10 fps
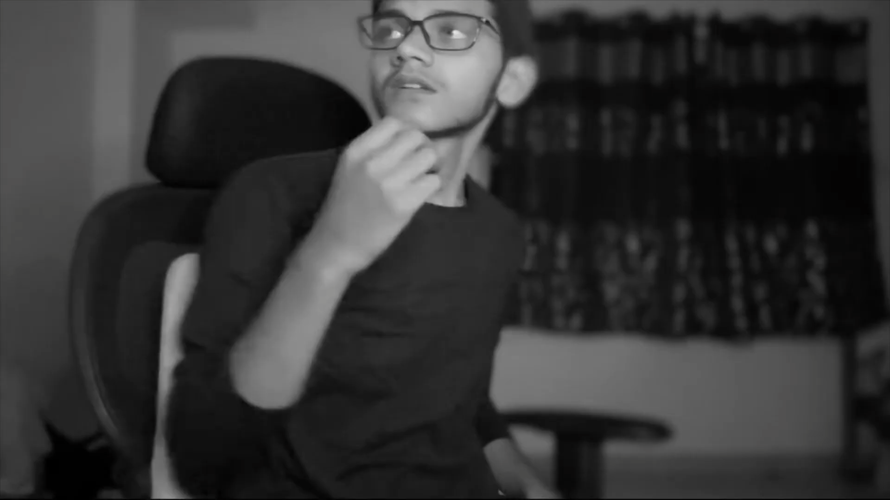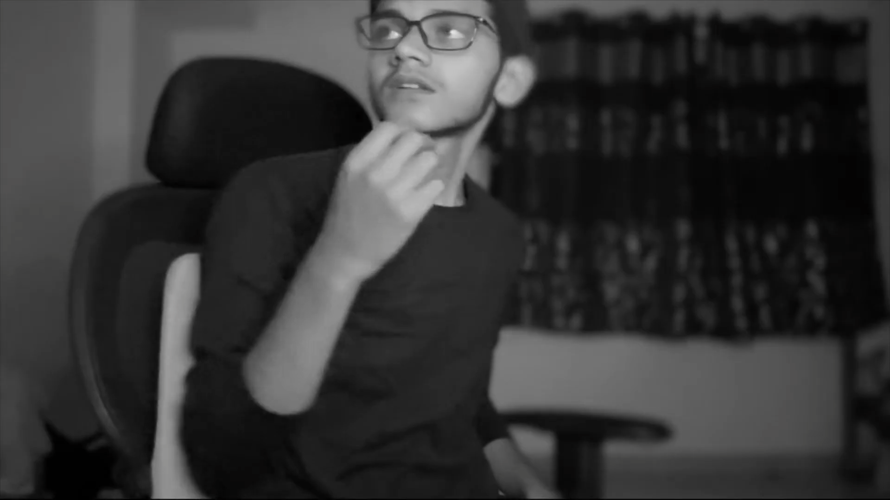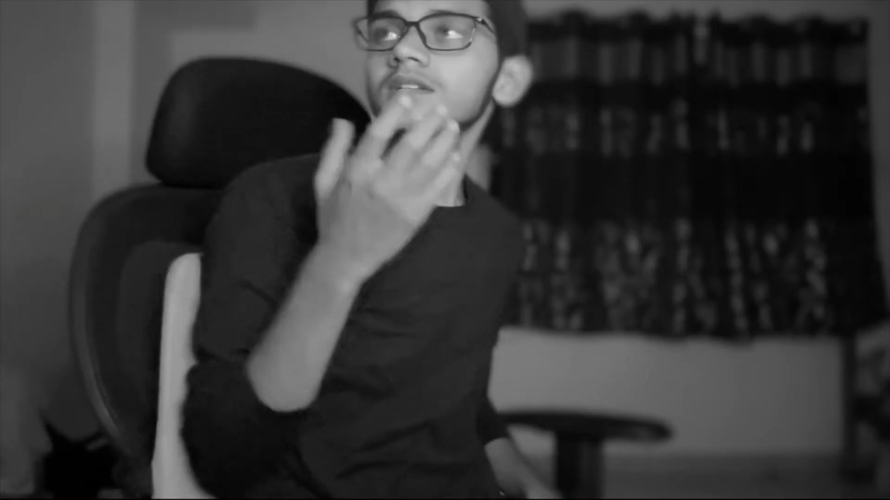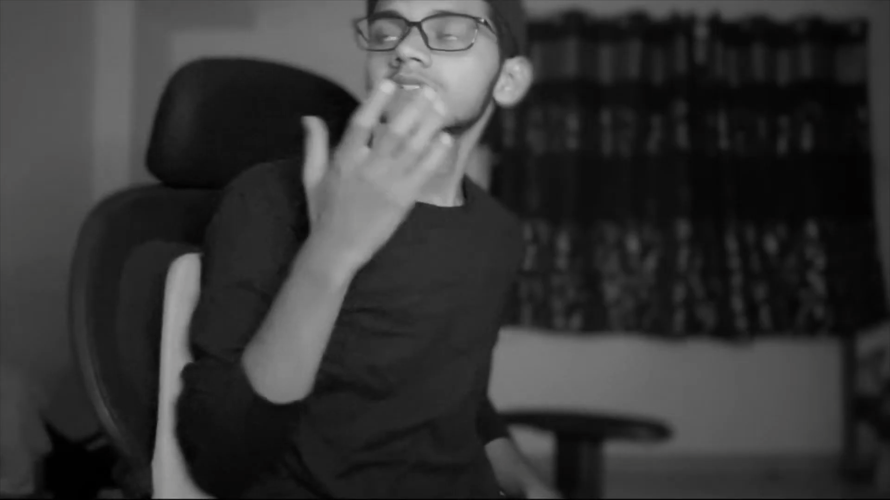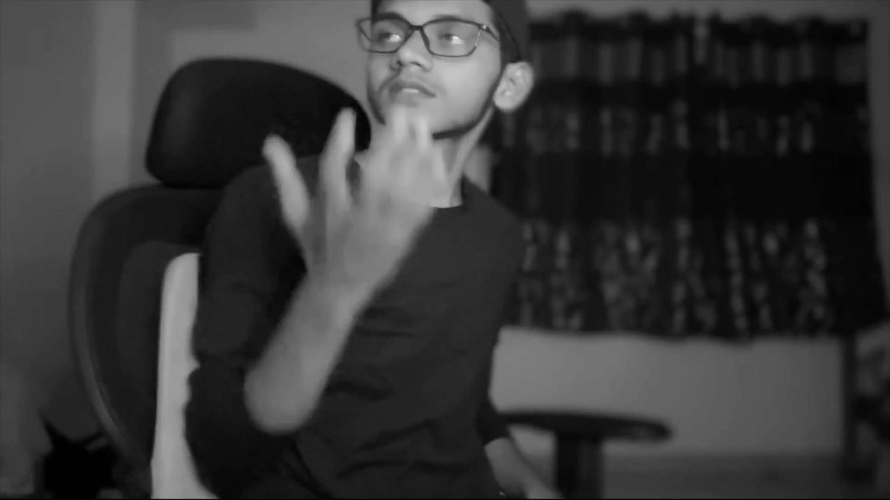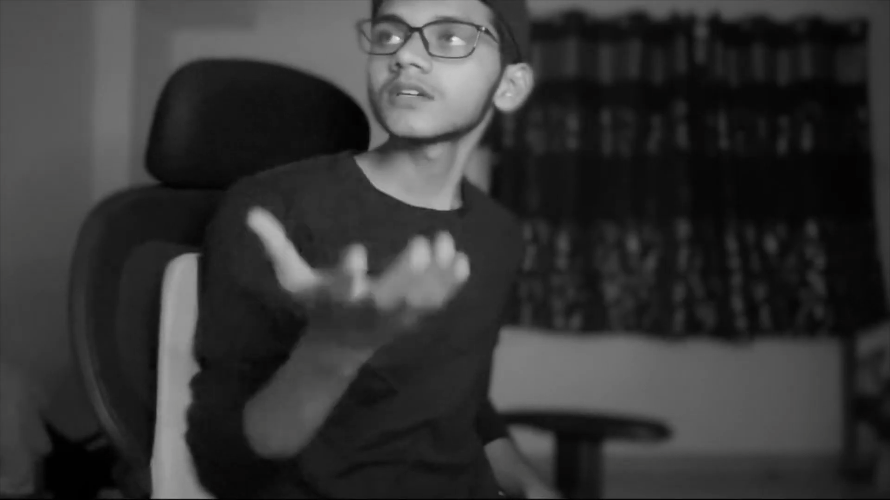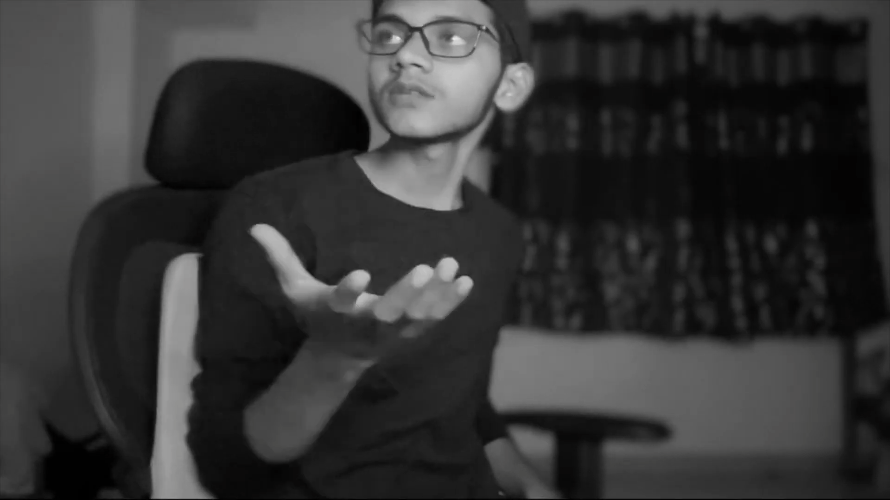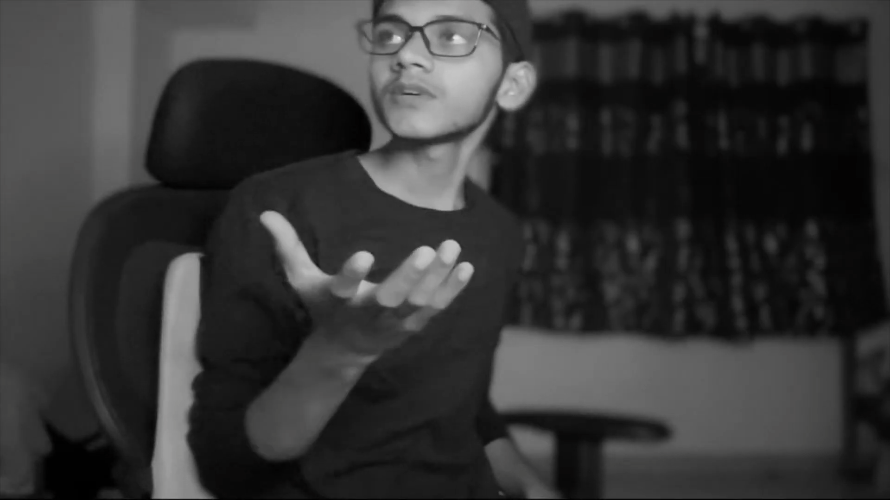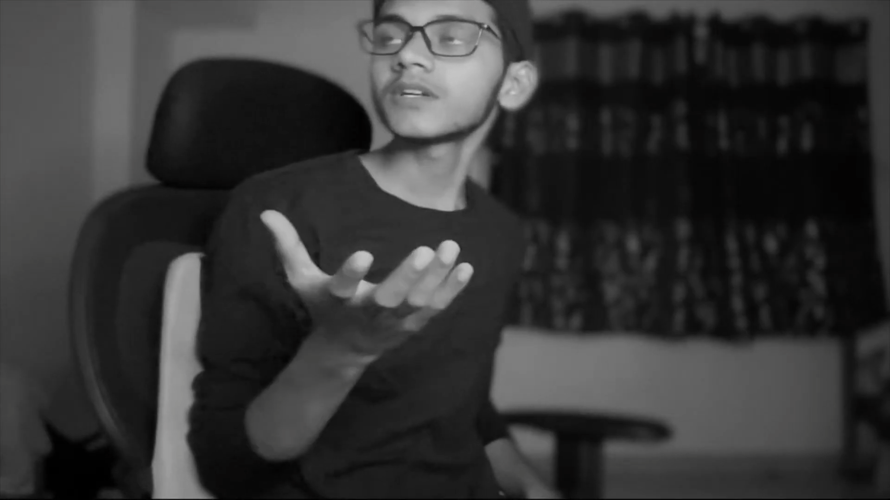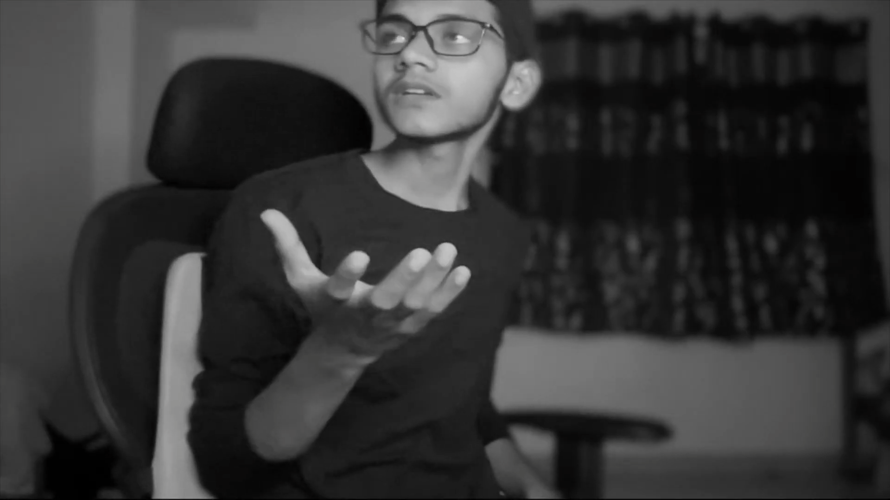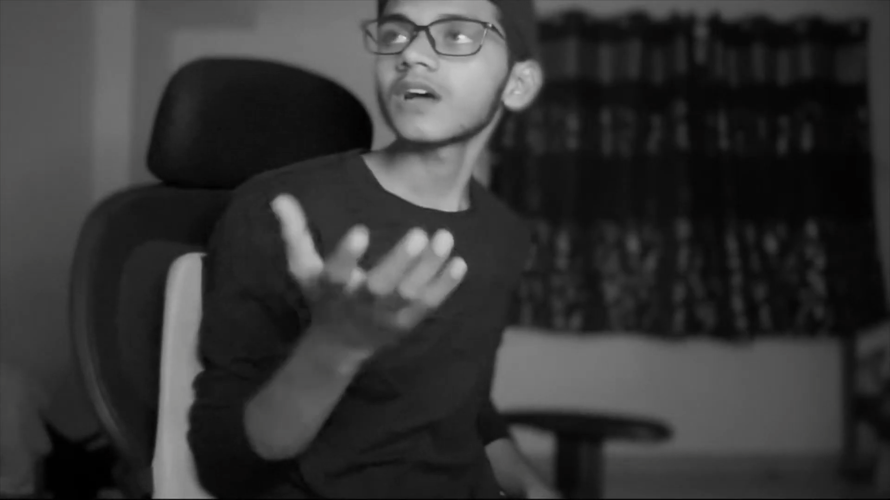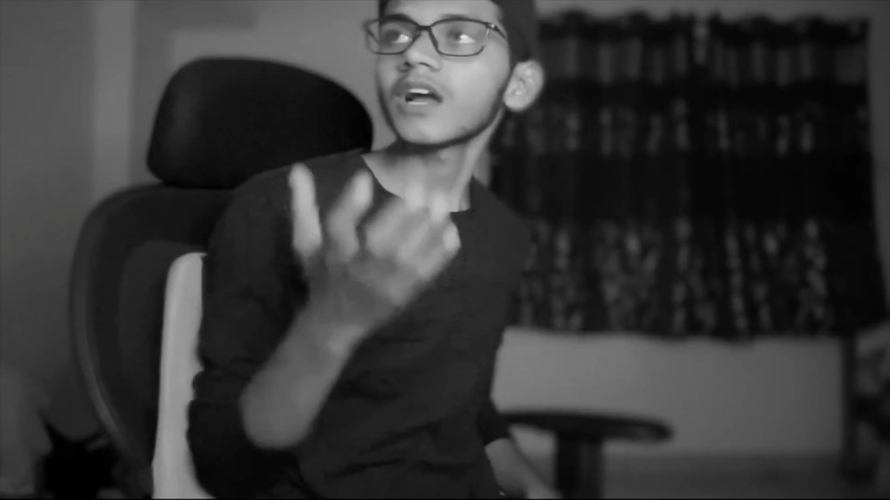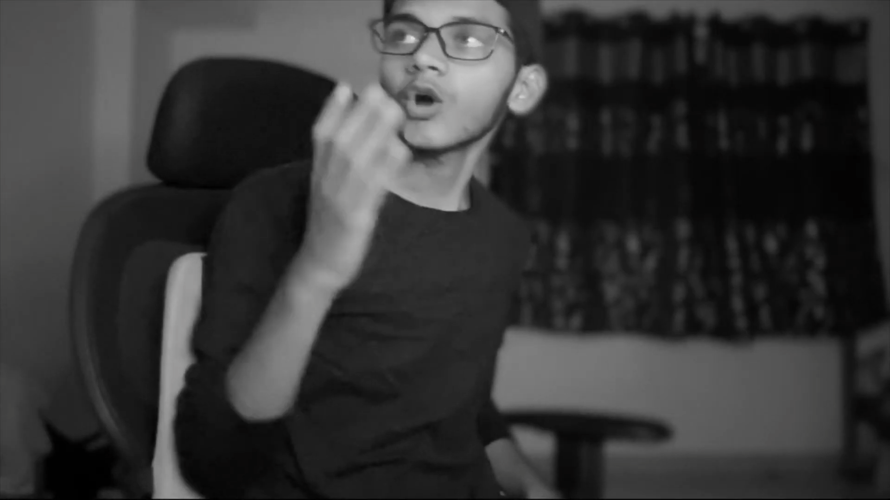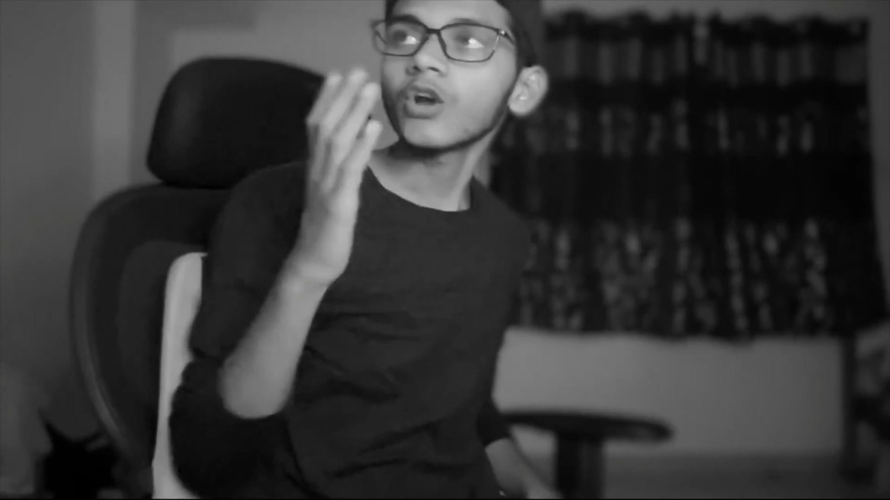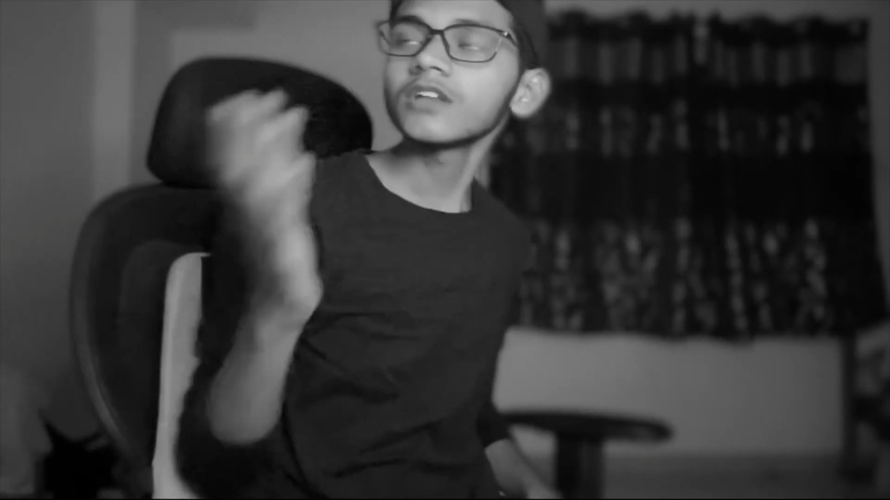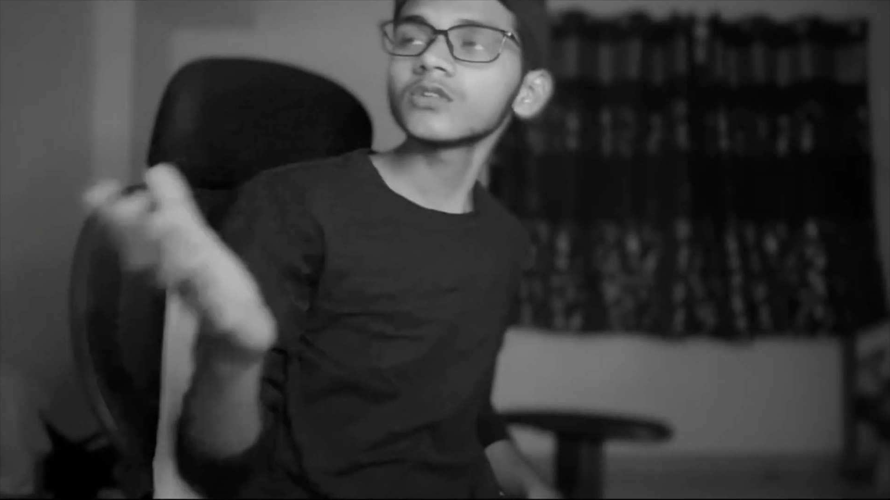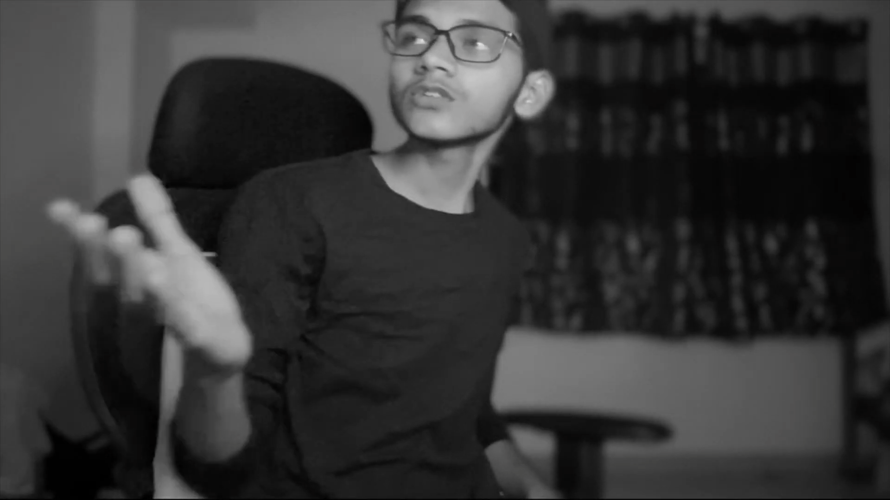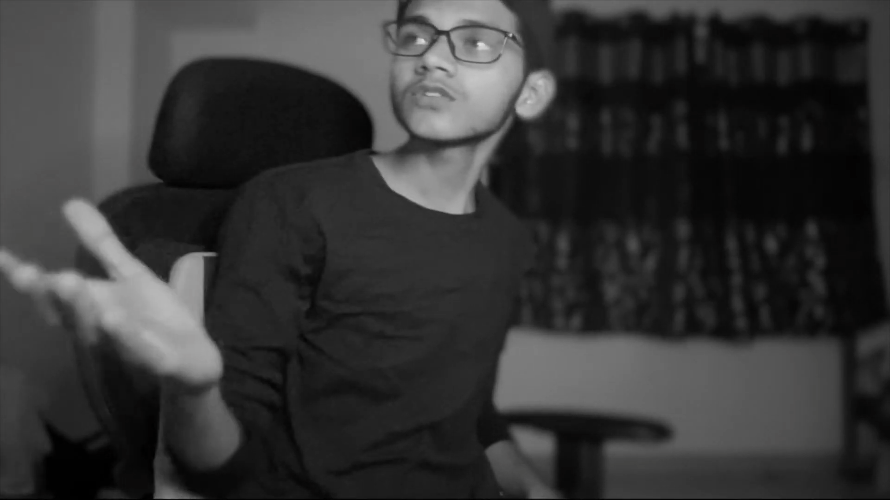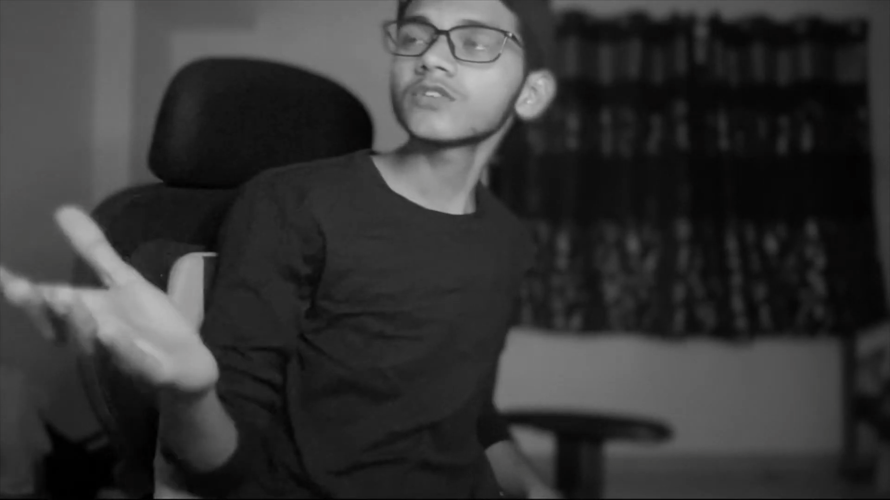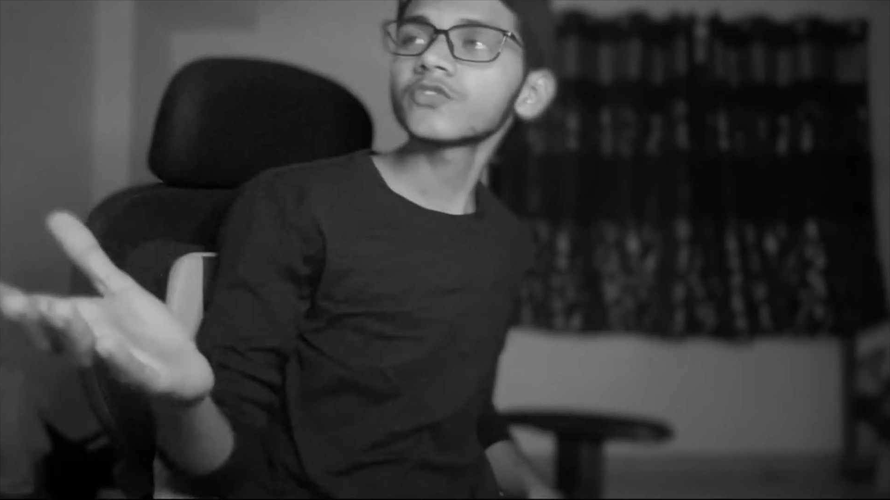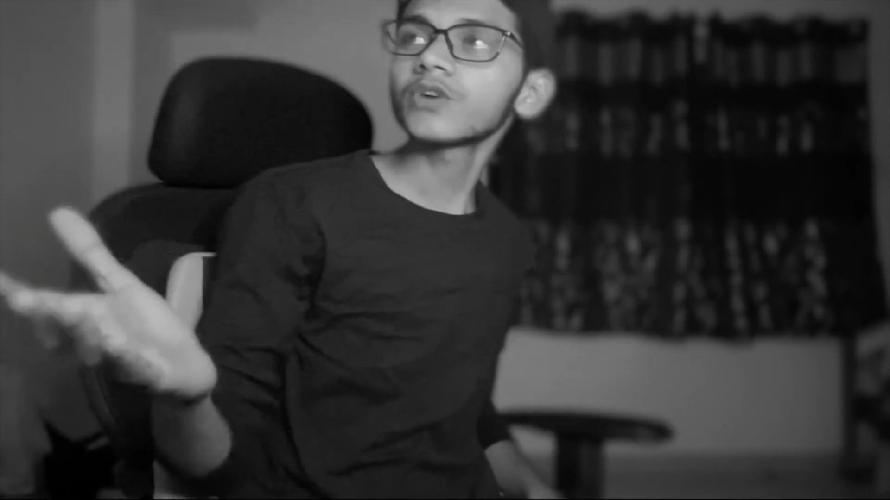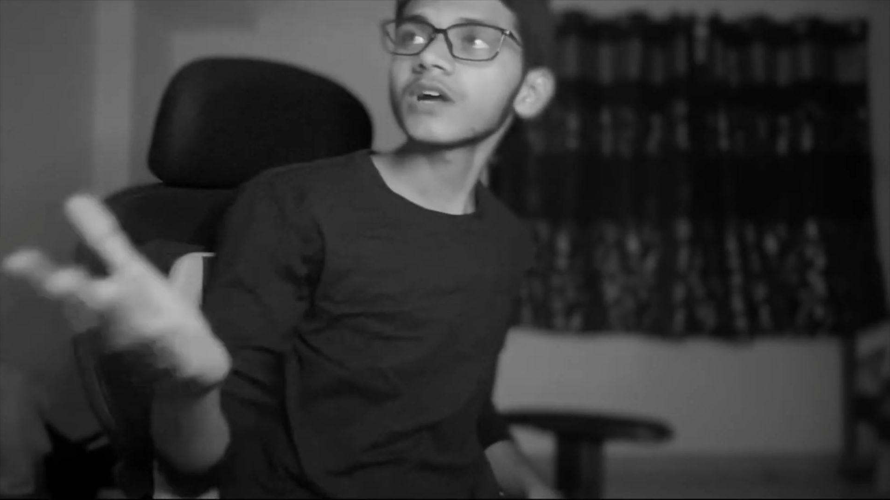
Sir, but I only know SwiftUI.